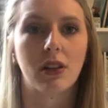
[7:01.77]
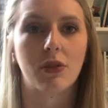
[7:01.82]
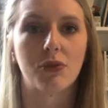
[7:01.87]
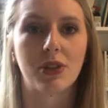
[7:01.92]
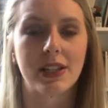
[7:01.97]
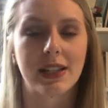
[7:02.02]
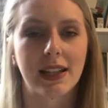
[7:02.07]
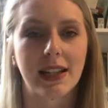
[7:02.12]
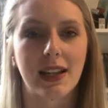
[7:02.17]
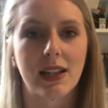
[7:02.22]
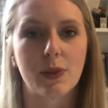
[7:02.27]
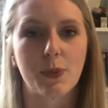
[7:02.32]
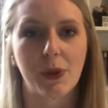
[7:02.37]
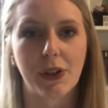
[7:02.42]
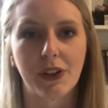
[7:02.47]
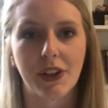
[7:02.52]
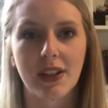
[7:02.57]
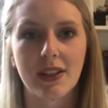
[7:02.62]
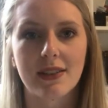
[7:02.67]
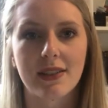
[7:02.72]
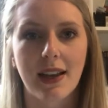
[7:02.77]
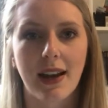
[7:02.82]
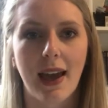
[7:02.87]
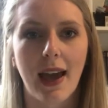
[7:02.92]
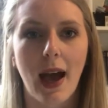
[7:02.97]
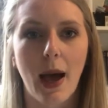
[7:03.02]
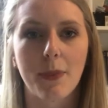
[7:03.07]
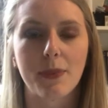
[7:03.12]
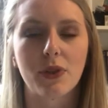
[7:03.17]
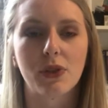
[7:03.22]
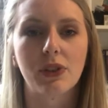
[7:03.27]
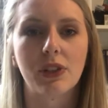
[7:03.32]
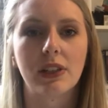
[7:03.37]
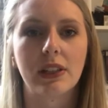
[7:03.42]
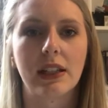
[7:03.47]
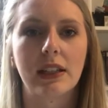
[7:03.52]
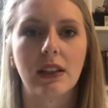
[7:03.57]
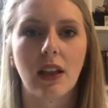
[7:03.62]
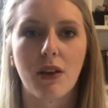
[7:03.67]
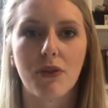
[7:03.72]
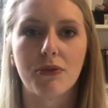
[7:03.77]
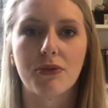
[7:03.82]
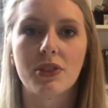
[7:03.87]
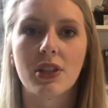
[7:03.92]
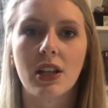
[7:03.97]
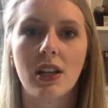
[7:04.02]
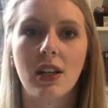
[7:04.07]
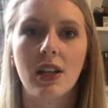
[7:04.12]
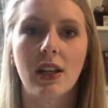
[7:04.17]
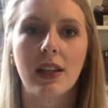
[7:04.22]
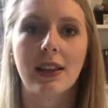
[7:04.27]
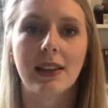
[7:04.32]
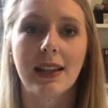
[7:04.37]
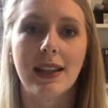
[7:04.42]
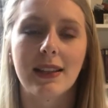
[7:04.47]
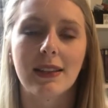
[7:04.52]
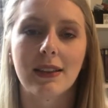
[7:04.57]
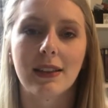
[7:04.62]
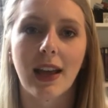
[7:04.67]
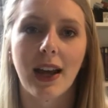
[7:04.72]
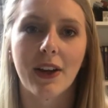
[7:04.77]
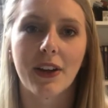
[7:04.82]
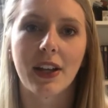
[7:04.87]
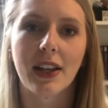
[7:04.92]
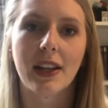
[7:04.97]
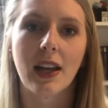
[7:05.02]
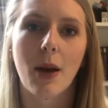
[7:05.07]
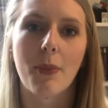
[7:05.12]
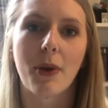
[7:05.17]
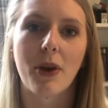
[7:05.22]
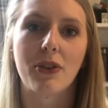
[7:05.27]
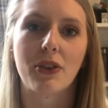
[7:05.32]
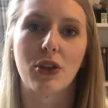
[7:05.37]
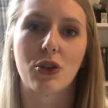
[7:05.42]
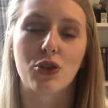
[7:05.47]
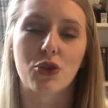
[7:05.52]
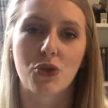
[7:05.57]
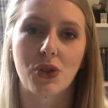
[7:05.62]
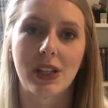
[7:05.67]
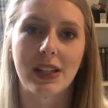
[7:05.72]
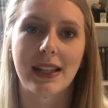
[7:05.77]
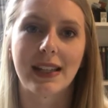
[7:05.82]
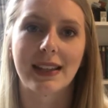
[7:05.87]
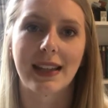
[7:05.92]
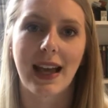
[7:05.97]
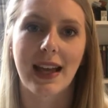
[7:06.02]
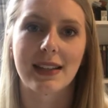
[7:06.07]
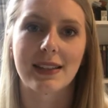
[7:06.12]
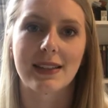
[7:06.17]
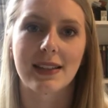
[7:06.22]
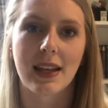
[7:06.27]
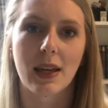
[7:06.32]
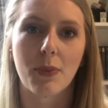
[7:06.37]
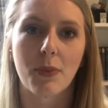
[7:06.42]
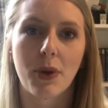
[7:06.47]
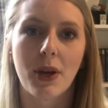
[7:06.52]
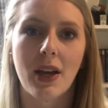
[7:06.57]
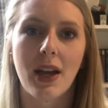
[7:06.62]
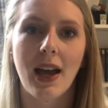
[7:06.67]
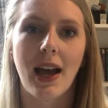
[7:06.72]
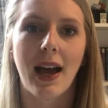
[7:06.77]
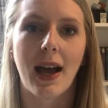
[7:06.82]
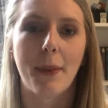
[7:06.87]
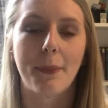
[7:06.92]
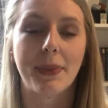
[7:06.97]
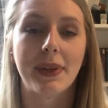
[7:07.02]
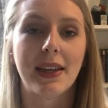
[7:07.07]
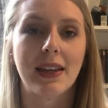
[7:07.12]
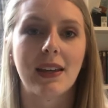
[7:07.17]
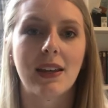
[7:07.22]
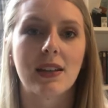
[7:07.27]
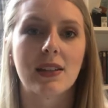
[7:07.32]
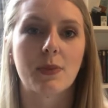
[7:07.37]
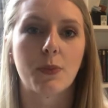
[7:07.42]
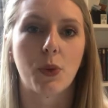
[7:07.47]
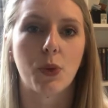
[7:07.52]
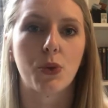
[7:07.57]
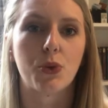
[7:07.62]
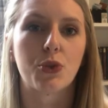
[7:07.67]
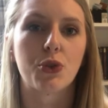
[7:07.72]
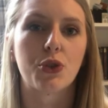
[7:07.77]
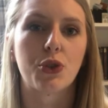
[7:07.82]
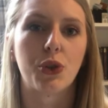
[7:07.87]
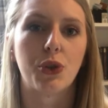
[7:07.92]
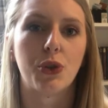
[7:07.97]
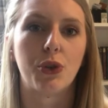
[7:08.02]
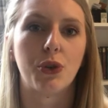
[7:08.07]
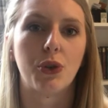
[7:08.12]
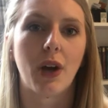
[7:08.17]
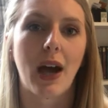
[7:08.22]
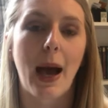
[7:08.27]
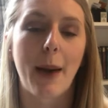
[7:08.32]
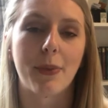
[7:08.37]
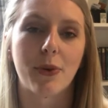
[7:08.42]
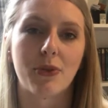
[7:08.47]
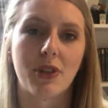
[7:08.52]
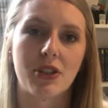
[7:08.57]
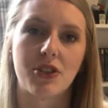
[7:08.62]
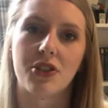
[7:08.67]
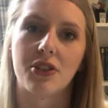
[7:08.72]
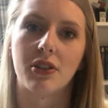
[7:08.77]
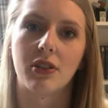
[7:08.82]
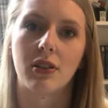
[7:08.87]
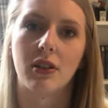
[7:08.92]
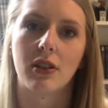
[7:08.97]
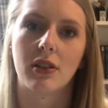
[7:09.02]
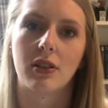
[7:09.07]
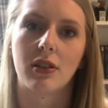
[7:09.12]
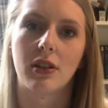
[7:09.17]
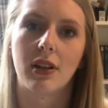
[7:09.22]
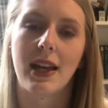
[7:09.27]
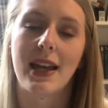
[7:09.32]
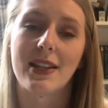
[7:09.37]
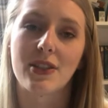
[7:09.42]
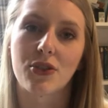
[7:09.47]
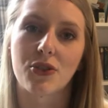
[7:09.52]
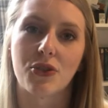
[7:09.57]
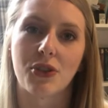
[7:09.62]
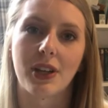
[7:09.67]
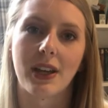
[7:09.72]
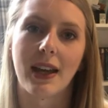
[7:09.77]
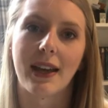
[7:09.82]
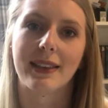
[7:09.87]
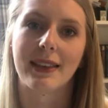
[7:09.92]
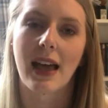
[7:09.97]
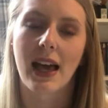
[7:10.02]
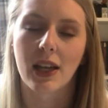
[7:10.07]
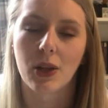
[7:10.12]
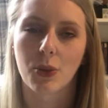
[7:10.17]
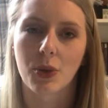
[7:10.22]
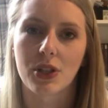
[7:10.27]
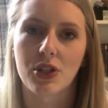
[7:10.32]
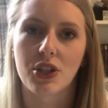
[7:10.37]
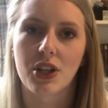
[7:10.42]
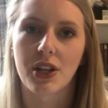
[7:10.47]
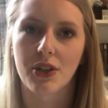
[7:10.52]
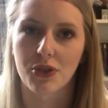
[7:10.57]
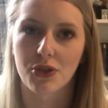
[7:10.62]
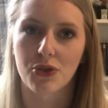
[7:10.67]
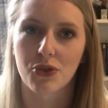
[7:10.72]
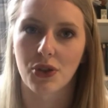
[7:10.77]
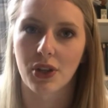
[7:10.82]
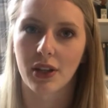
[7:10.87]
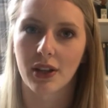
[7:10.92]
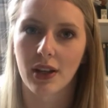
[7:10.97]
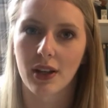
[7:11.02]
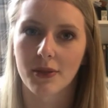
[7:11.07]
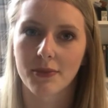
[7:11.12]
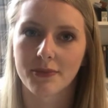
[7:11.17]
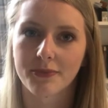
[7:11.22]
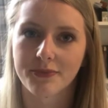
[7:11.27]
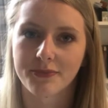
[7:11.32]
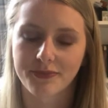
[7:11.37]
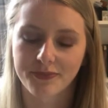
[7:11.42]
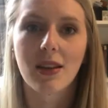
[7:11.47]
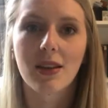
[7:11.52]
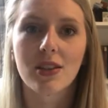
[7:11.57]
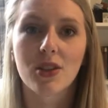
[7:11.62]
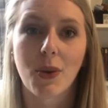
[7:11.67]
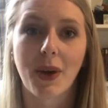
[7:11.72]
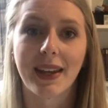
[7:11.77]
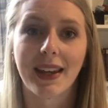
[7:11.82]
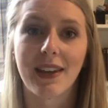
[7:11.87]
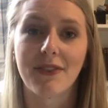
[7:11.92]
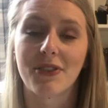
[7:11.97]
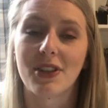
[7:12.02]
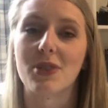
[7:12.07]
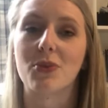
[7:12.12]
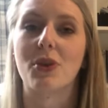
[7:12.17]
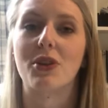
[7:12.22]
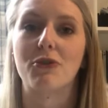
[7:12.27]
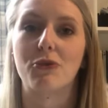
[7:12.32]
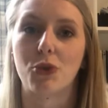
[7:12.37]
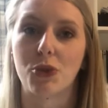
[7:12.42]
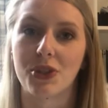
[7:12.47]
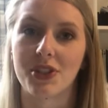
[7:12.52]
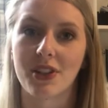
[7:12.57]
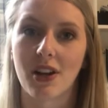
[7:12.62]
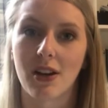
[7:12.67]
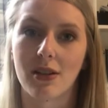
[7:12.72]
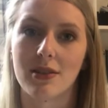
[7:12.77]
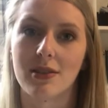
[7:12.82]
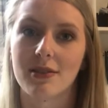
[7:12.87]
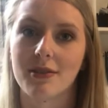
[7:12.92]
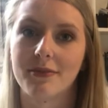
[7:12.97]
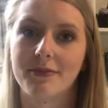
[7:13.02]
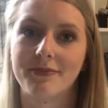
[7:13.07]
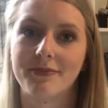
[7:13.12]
reading experience, and I absolutely loved learning about the Australian landscape and being exposed to Aboriginal history and language in Australia. So I gave this one 4 stars.